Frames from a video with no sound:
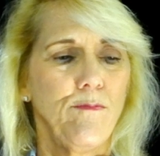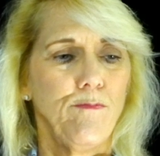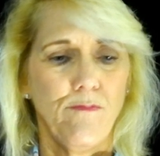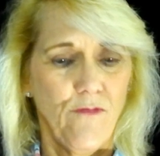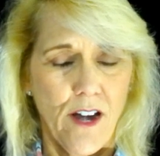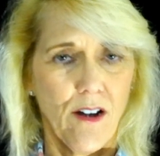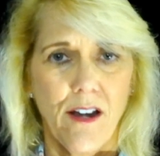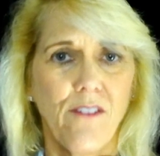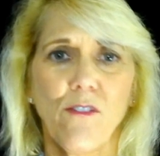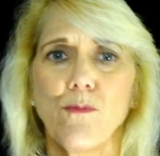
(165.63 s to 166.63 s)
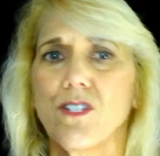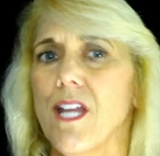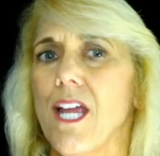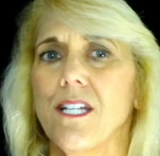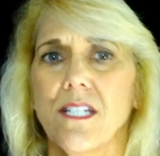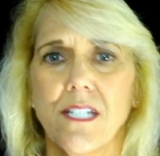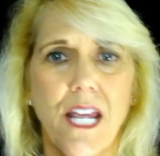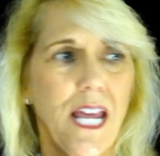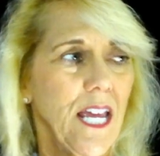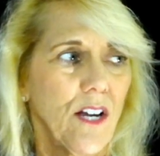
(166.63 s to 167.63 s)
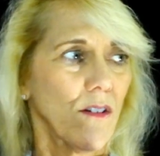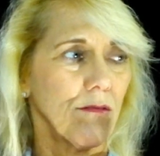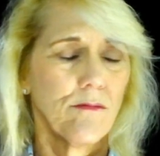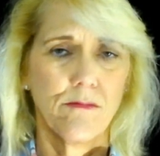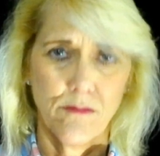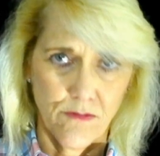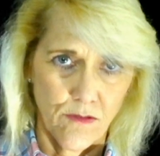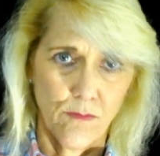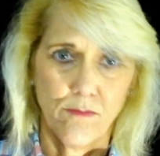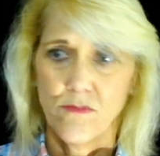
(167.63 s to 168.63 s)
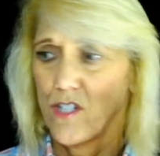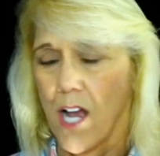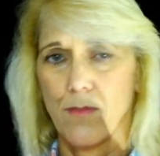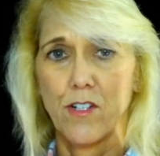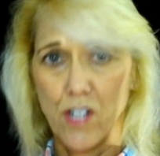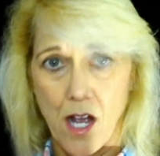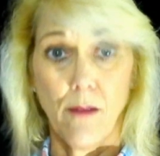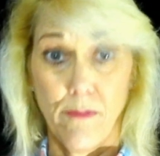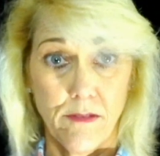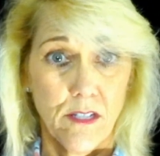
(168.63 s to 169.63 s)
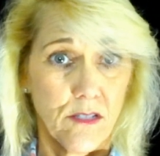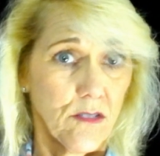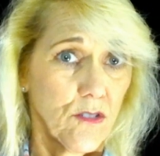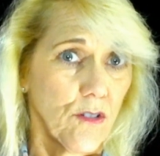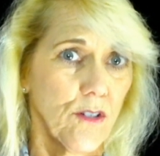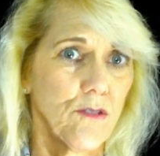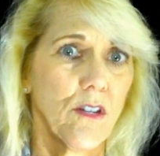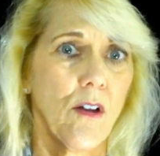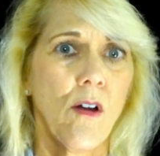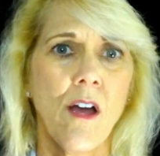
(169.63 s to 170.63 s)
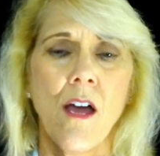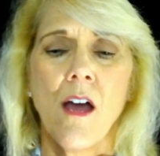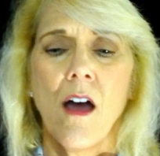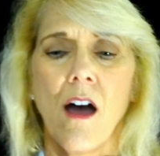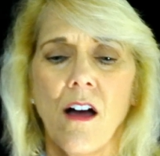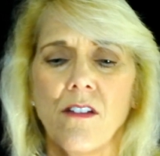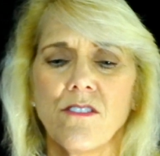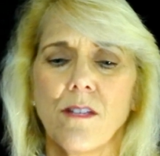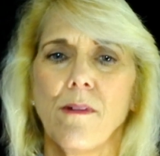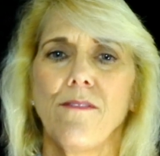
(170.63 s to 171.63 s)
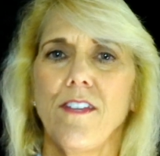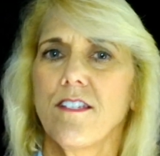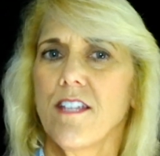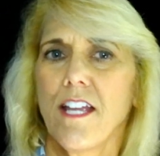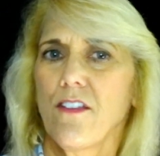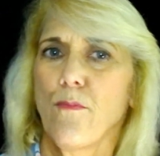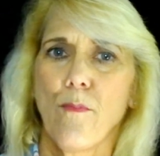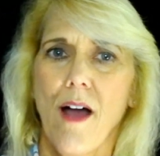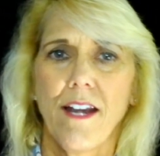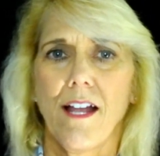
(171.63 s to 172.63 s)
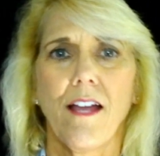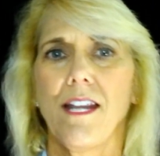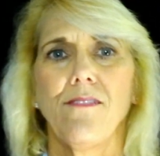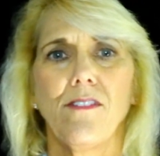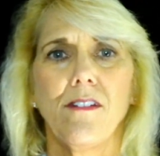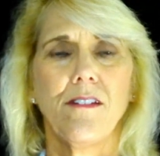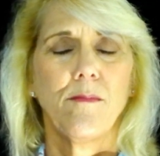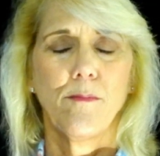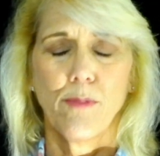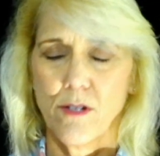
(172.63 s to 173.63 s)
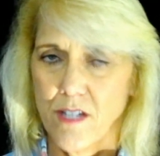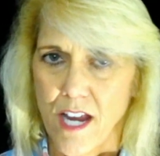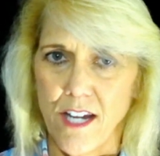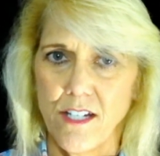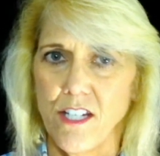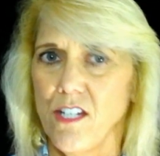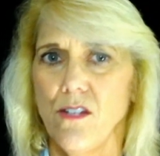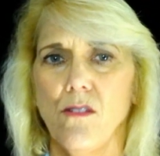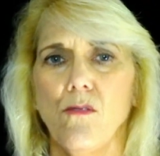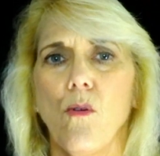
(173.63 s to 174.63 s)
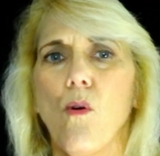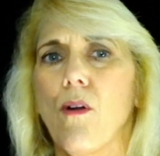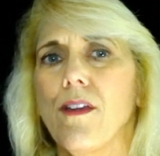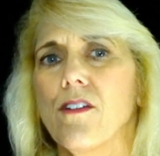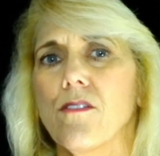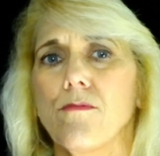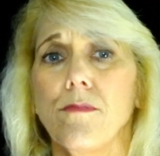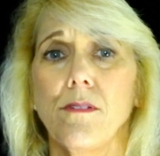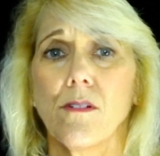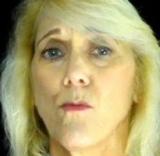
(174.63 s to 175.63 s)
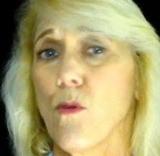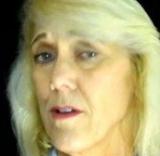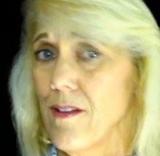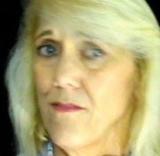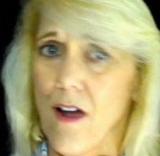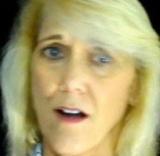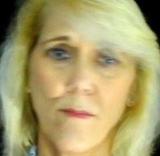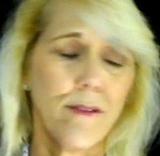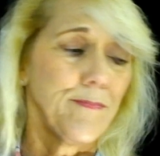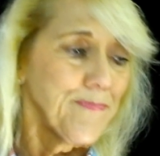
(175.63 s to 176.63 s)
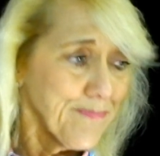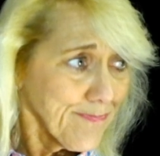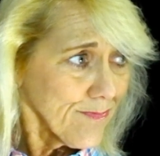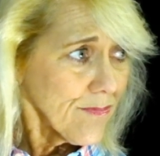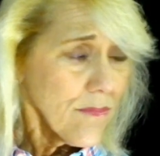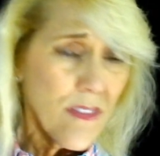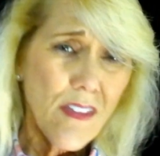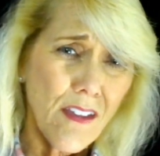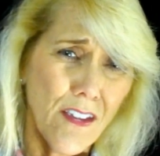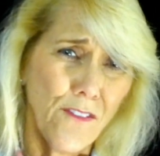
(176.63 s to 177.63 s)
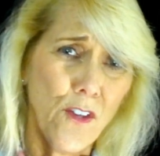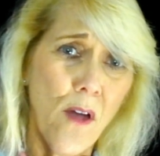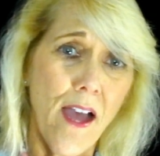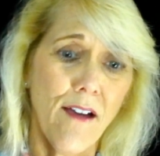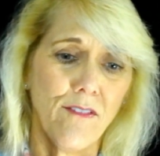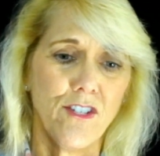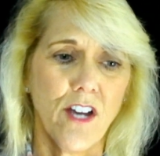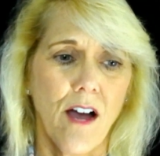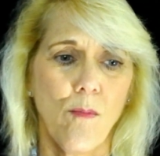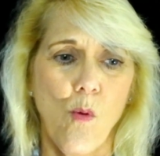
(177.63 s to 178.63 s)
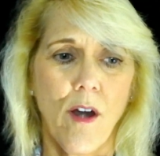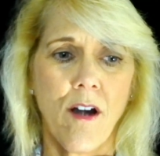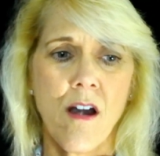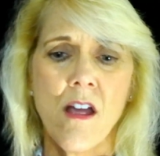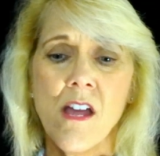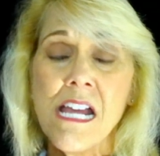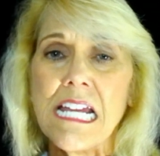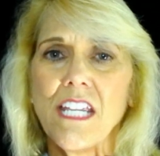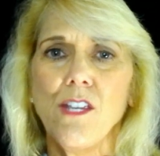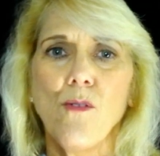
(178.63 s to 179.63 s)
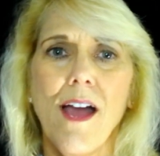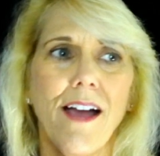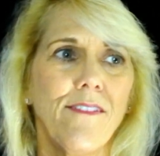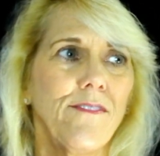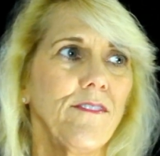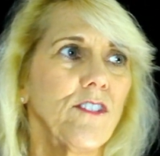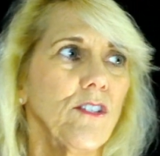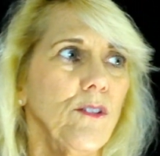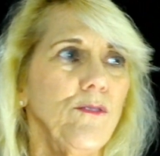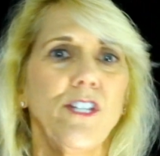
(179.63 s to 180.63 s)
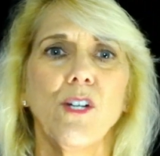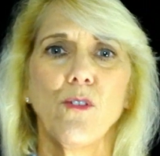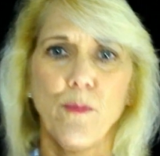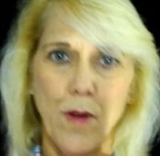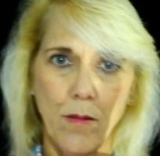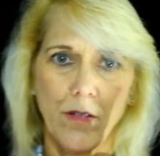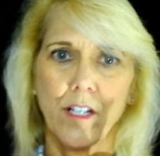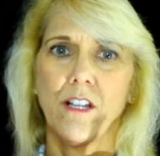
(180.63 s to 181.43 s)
vary from state to state or from job to job. This is true. So some of these things might not even pertain to you or your work environment. If you have a job where you have to deal with the public a